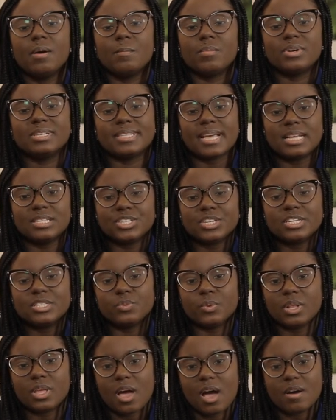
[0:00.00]

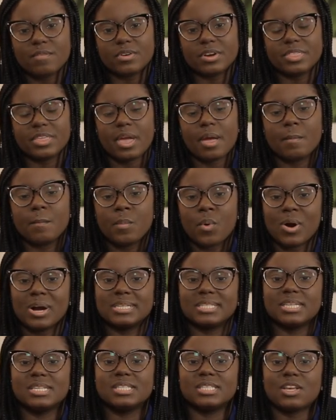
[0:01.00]
Presenters will cover the
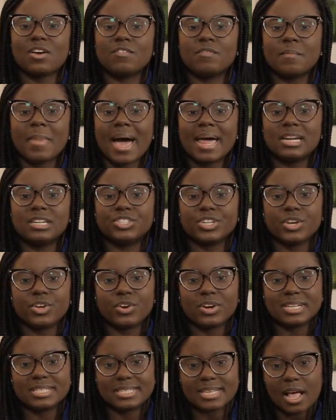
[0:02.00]
importance of managing
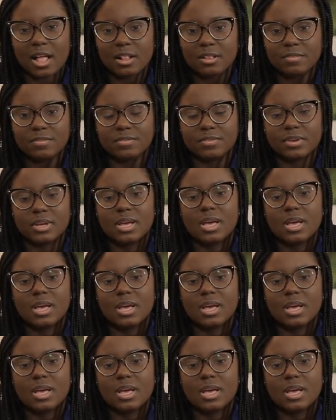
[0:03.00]
yourself,